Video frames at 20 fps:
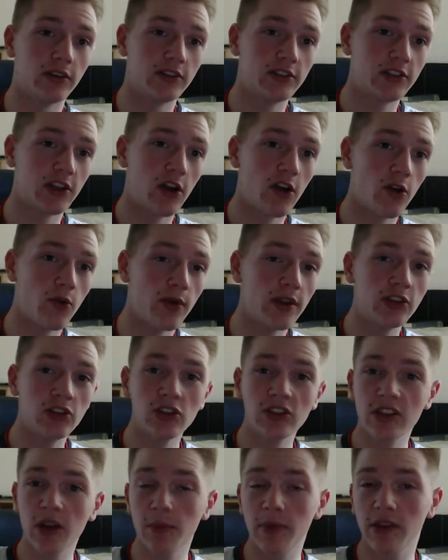So it's
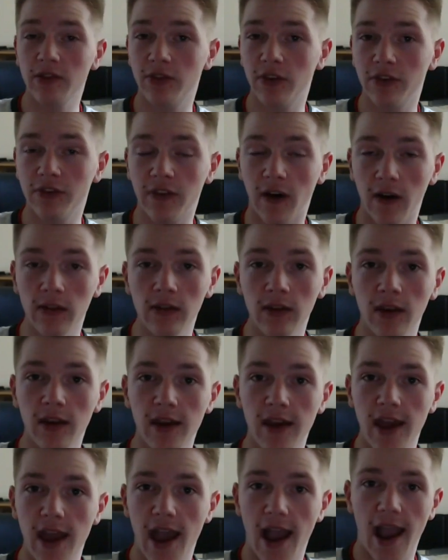just something for fun.
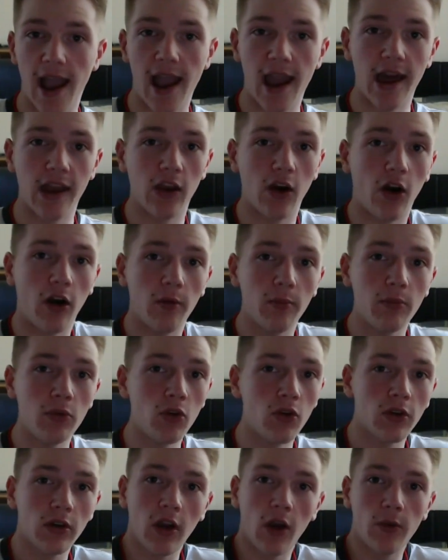And I'm
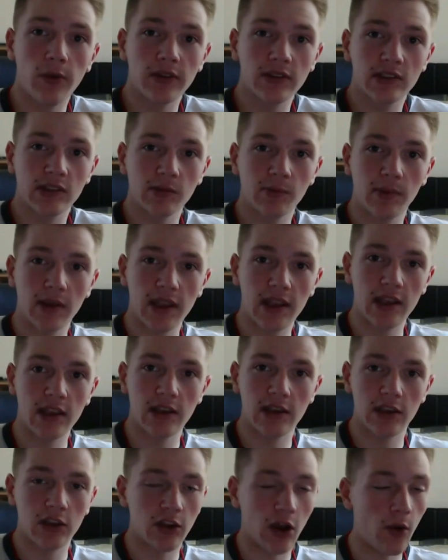not going to be,
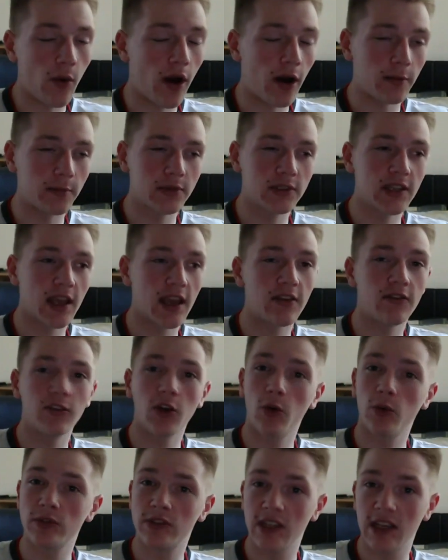upset if
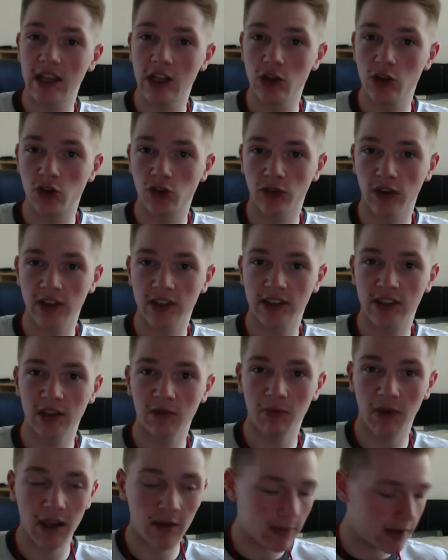no one's interested.
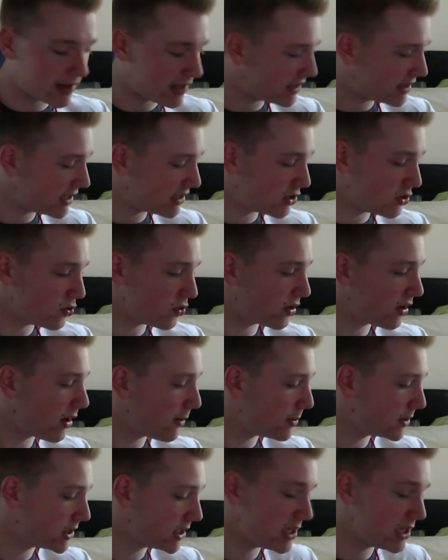Maybe this isn't your
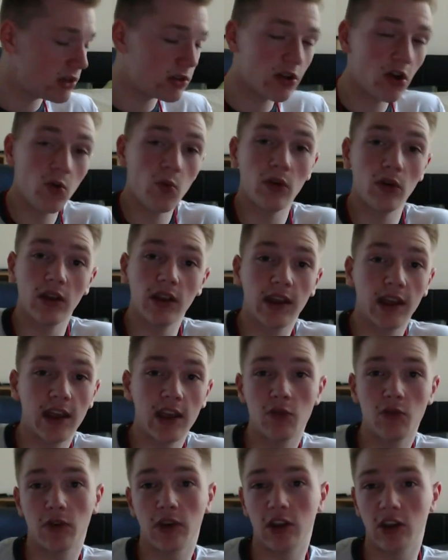cup of tea. You don't want a
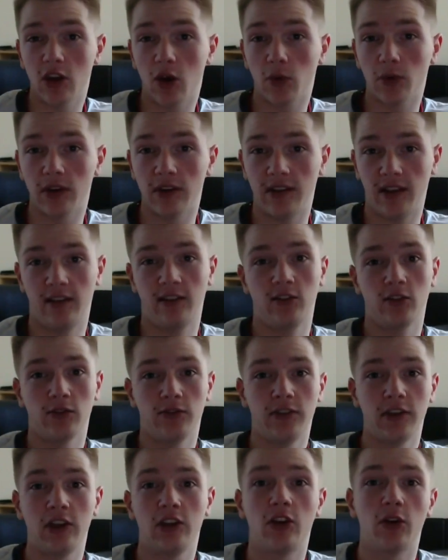keyring, you don't want a desktop
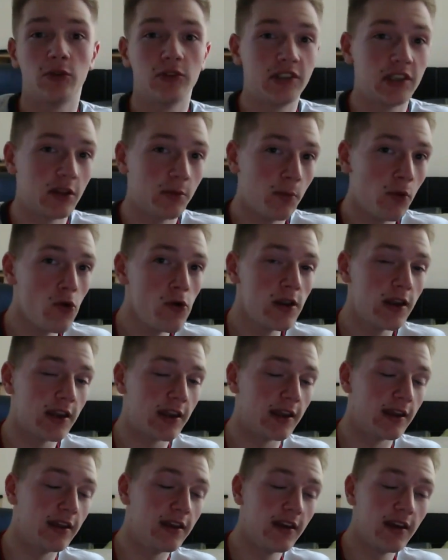figure, you don't see the point in
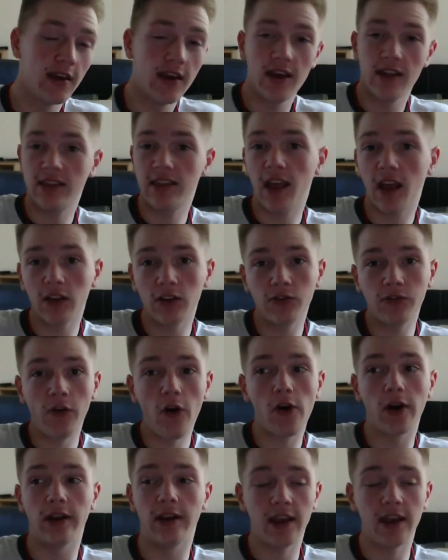it. That's
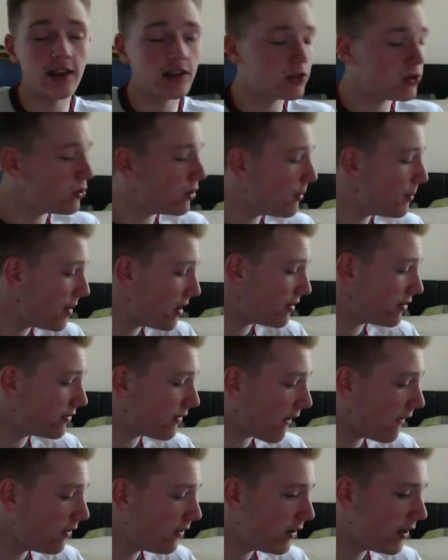fine. It's all a bit of
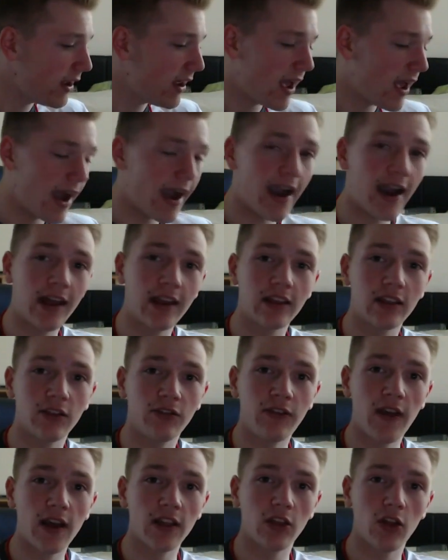fun. And the
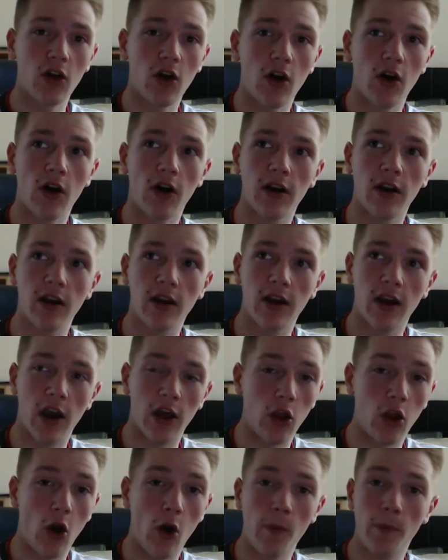fact that
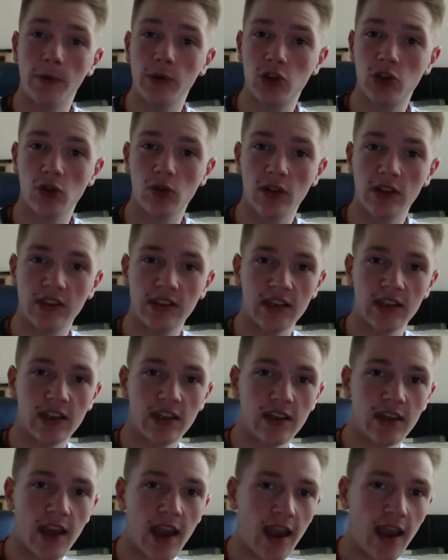an
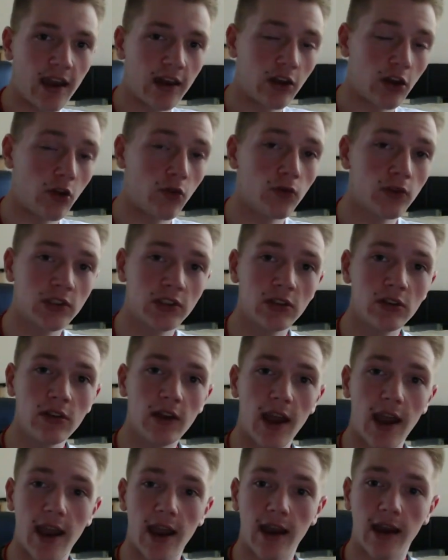opportunity had arisen
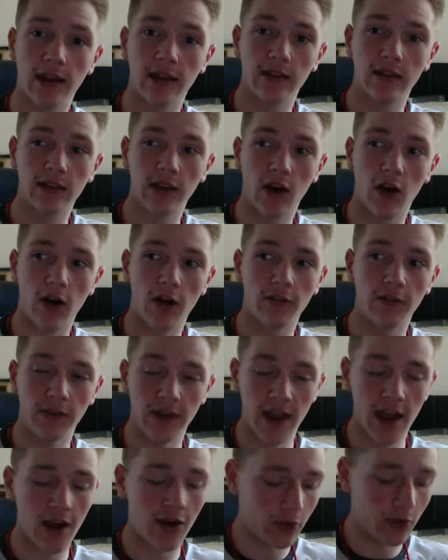and I've
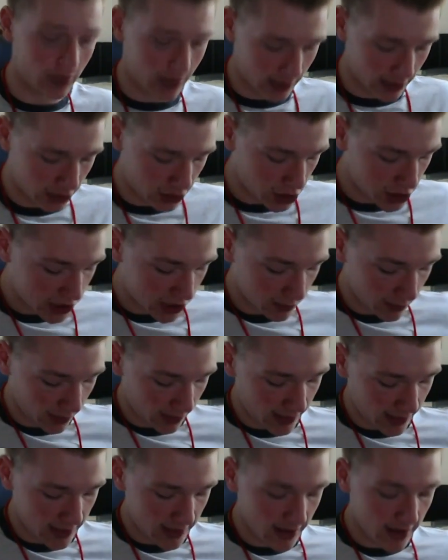now
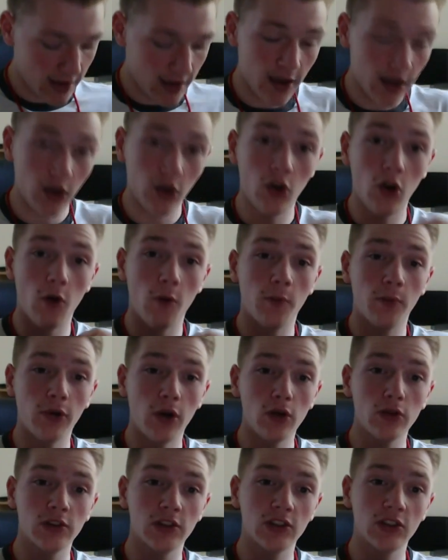legitimately got
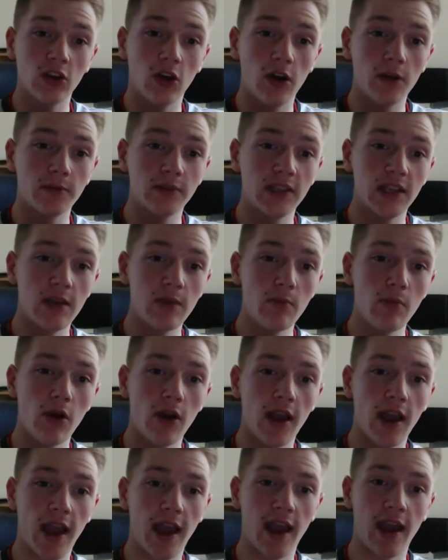prototypes in
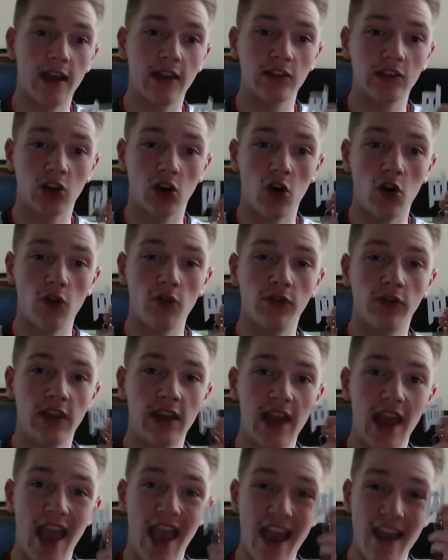my hand of
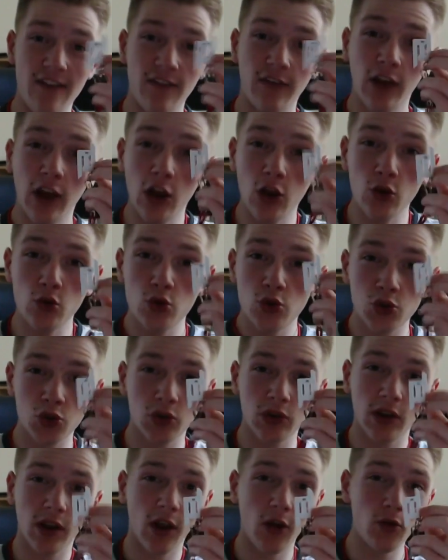the
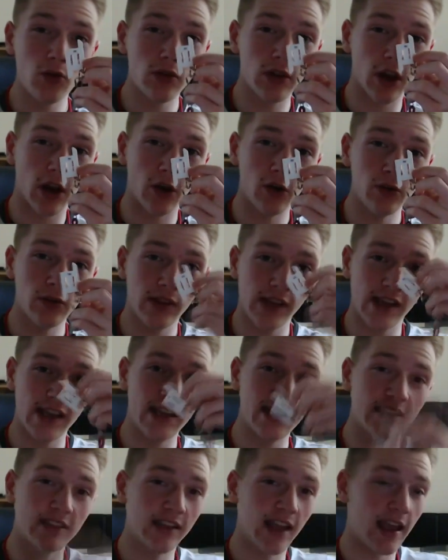Evolution logo,
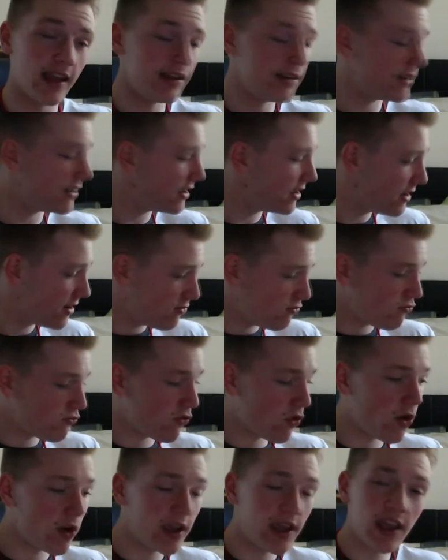the EZ,
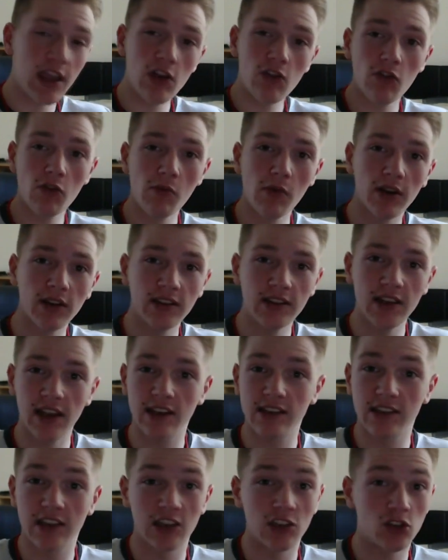right here on my
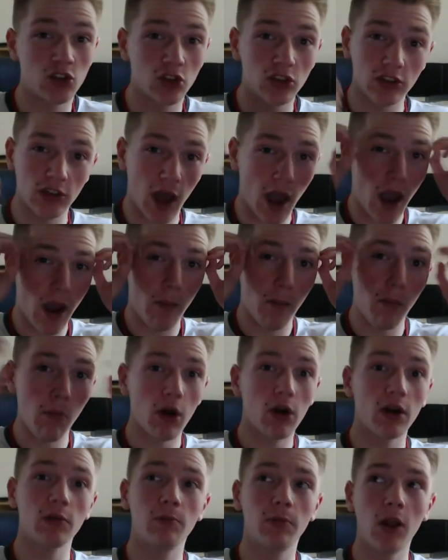desk. It's just
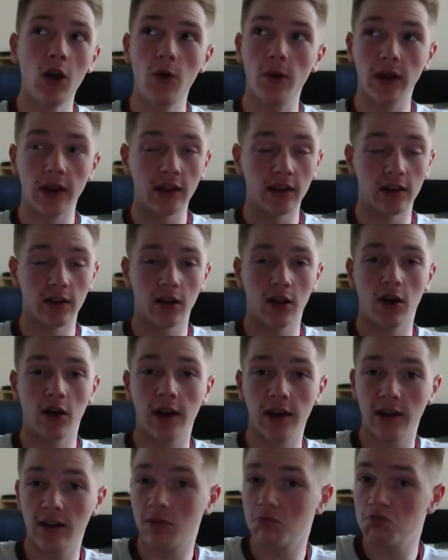mind-blowing.
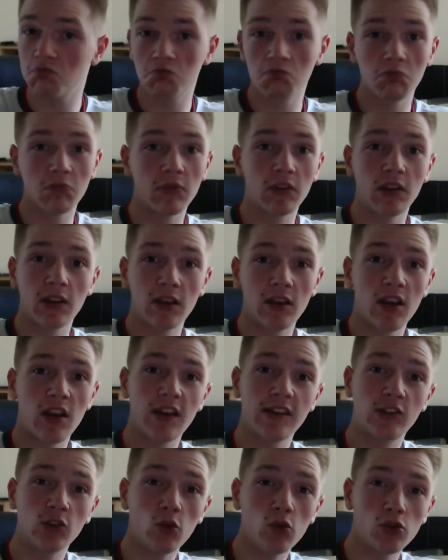Like,
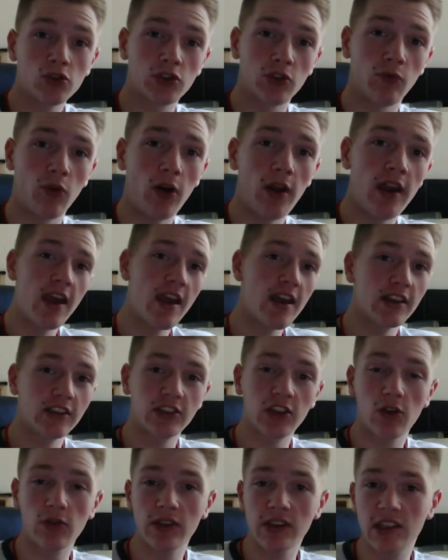it's awesome, right?
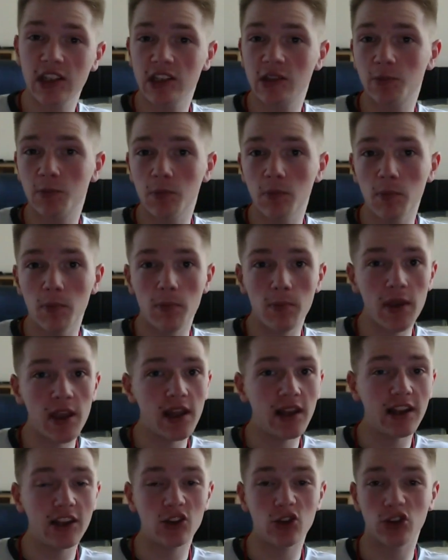So this is
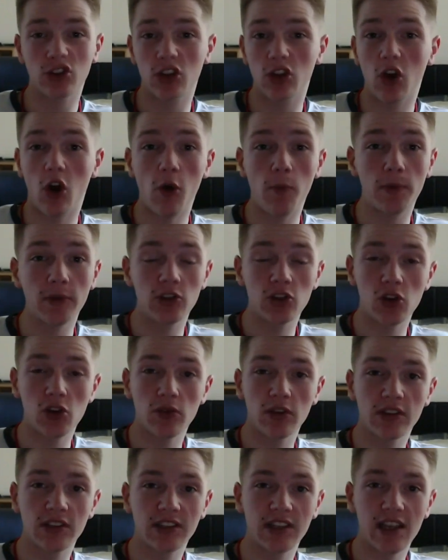merely just an
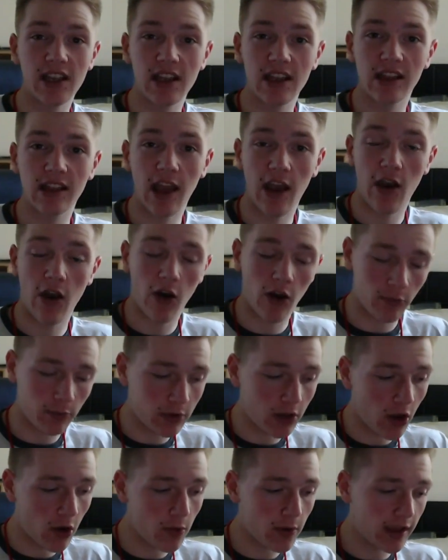opportunity that I'm
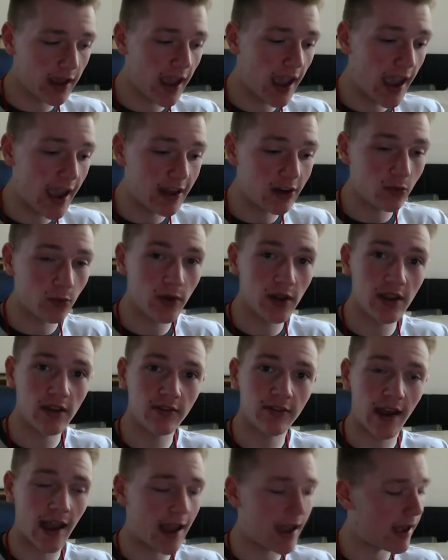going ahead
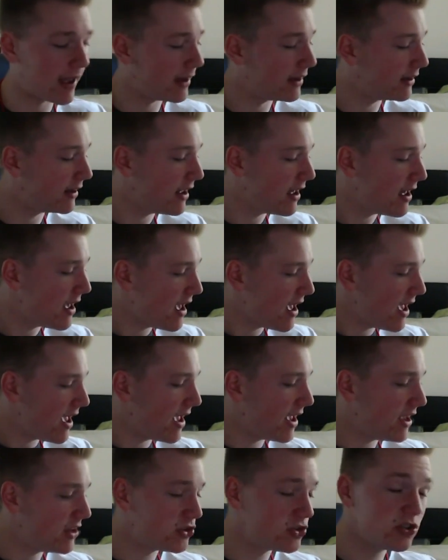with, and
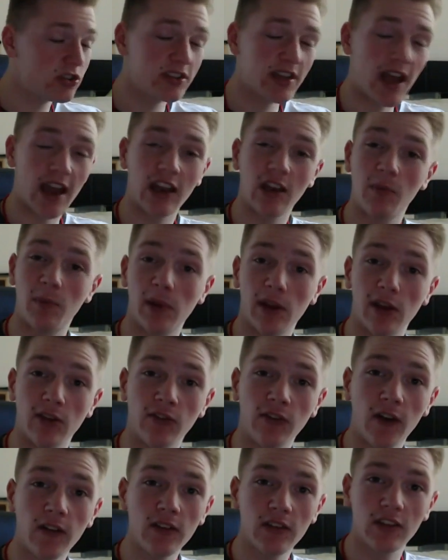it's just to add a bit of
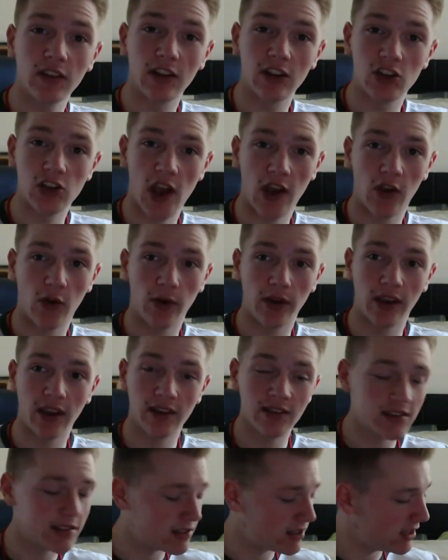fun to the channel, I
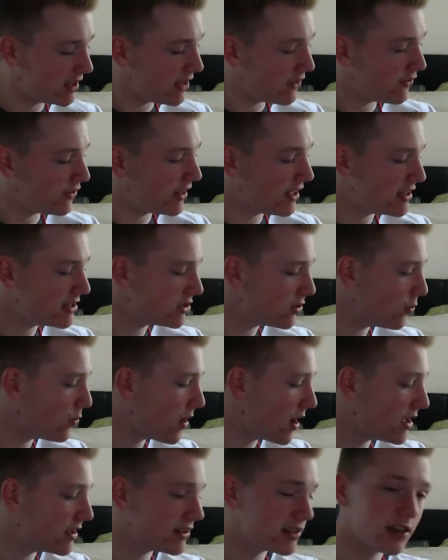guess. To give these
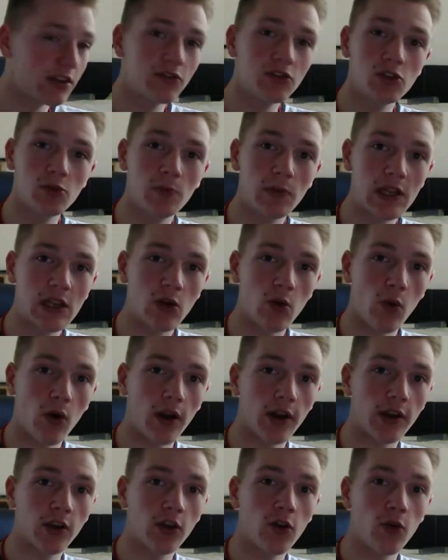away and stuff should be
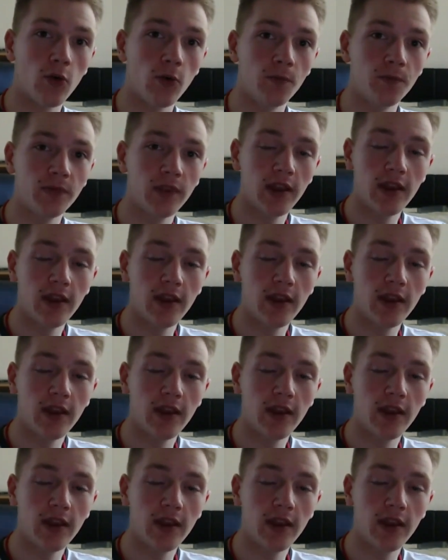quite cool.